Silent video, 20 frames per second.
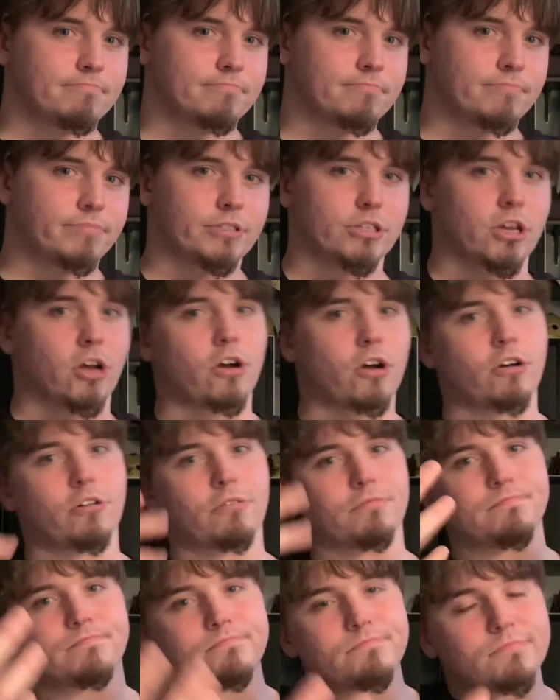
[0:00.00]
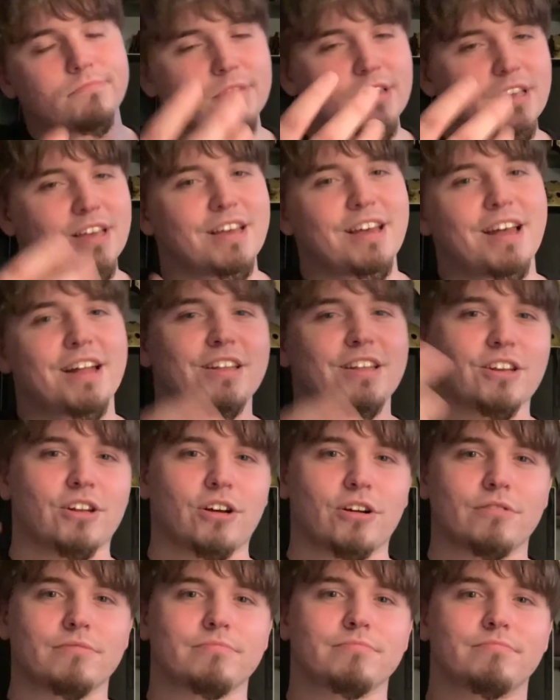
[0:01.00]
So, you
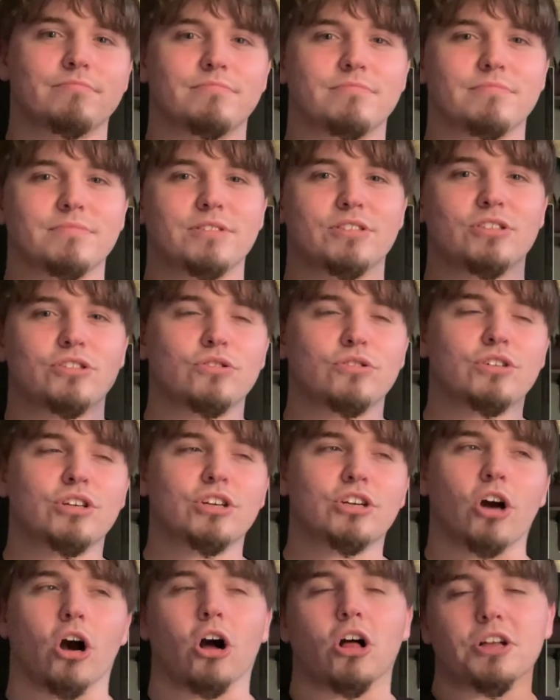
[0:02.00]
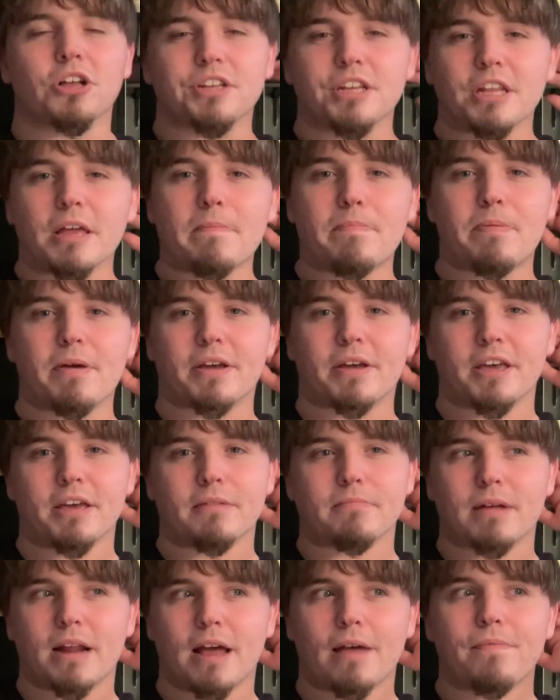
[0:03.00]
know, you could call it
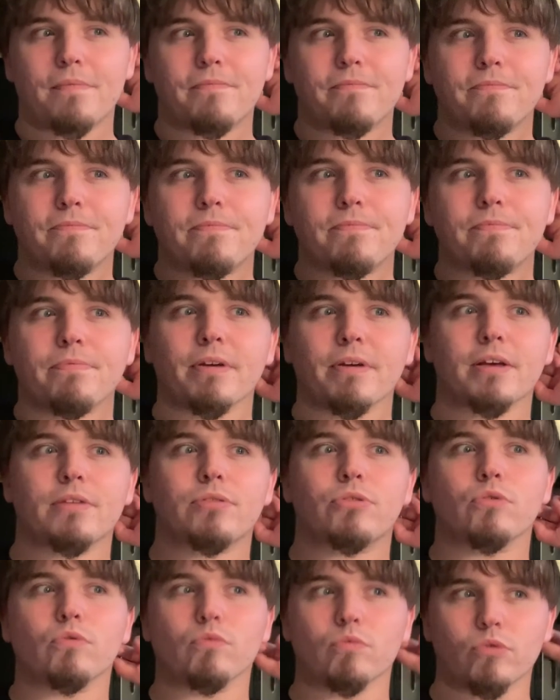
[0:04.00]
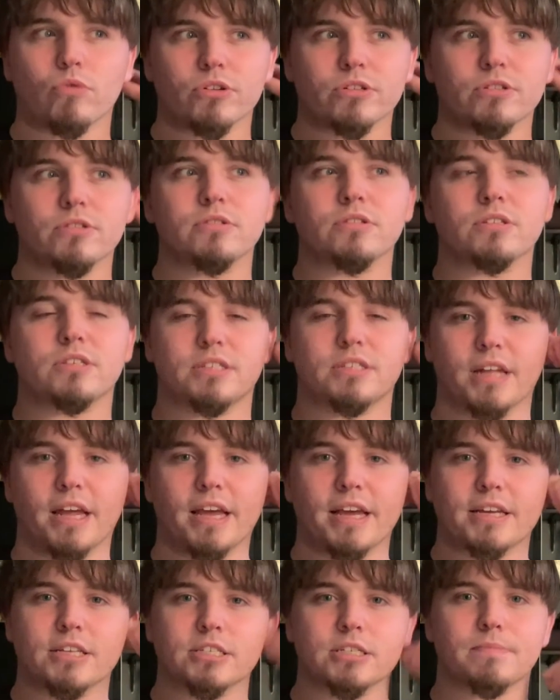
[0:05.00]
nitpicking, but I think the wood in the
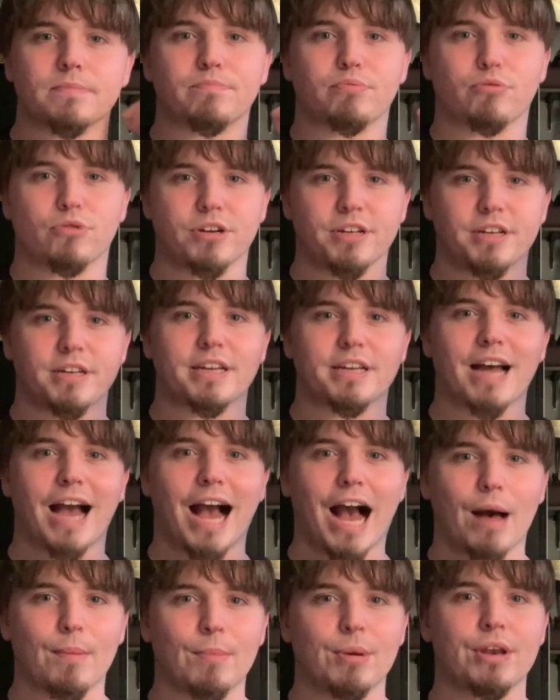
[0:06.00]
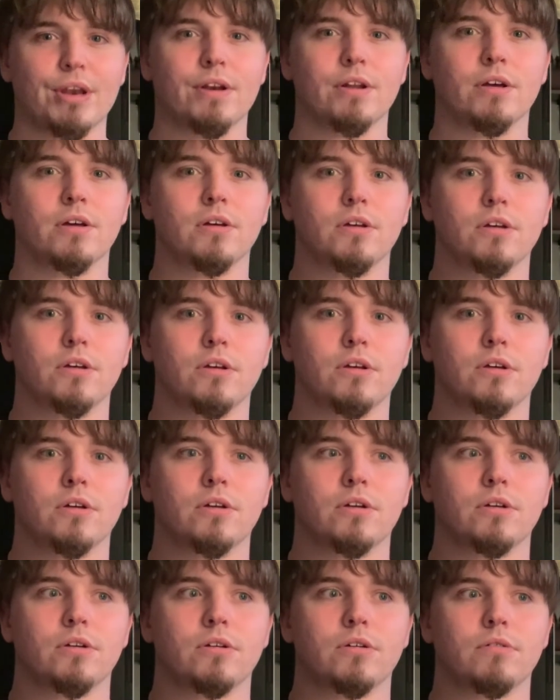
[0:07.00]
stake is a pretty common
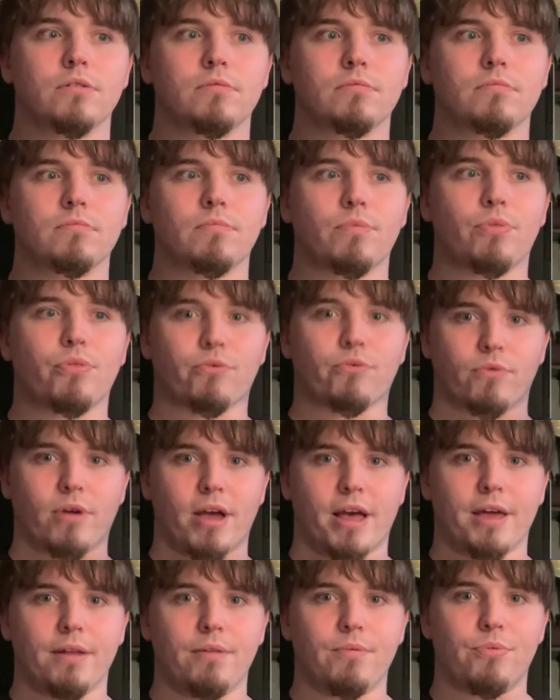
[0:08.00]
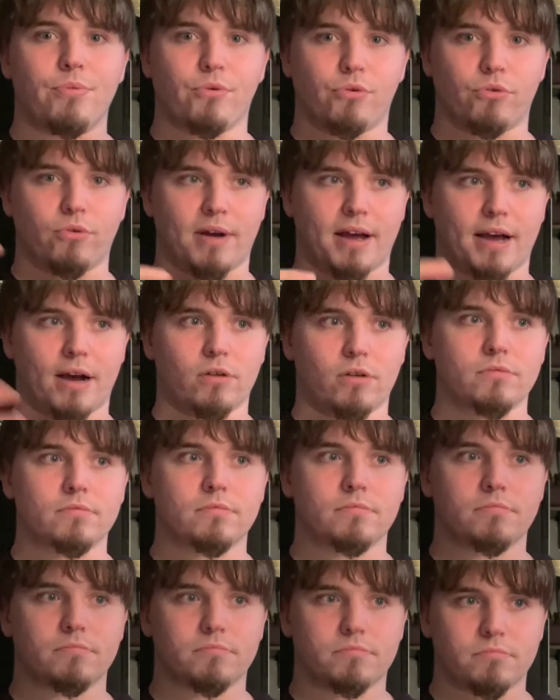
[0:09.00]
thread throughout,
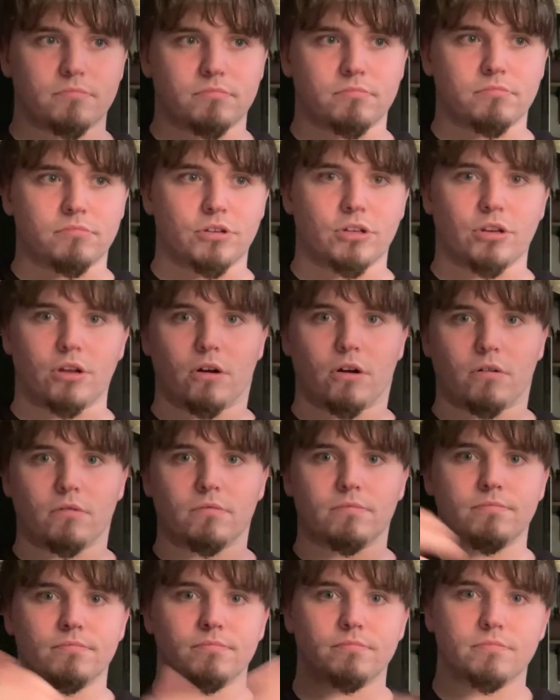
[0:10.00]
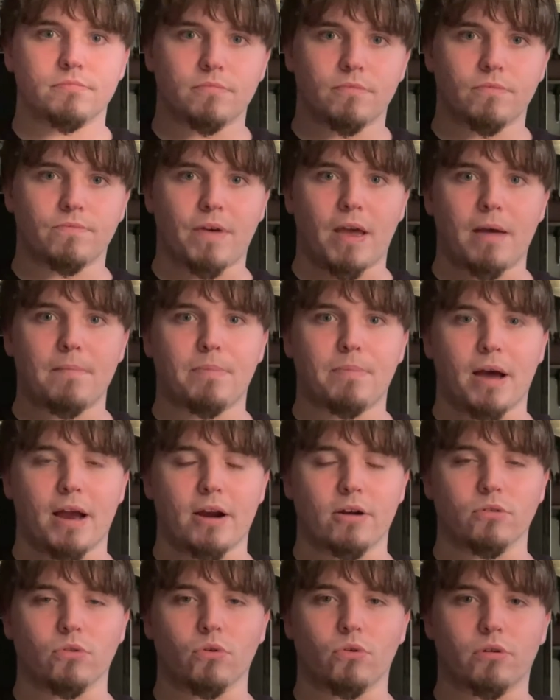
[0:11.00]
you know,
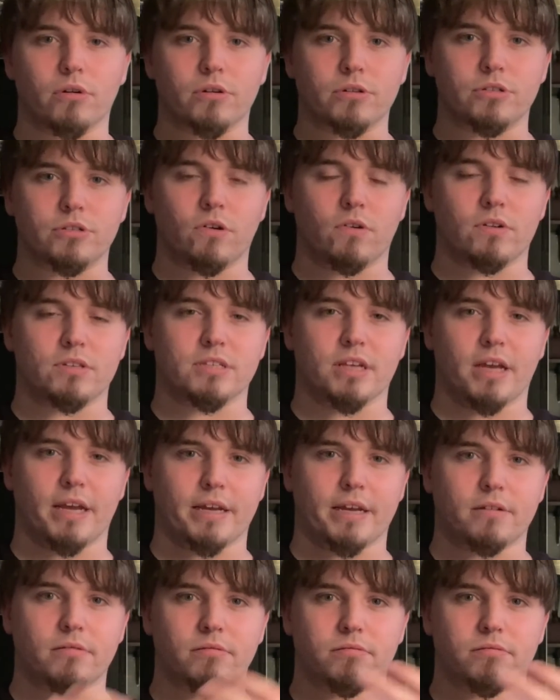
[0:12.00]
vampire lore. So it's like,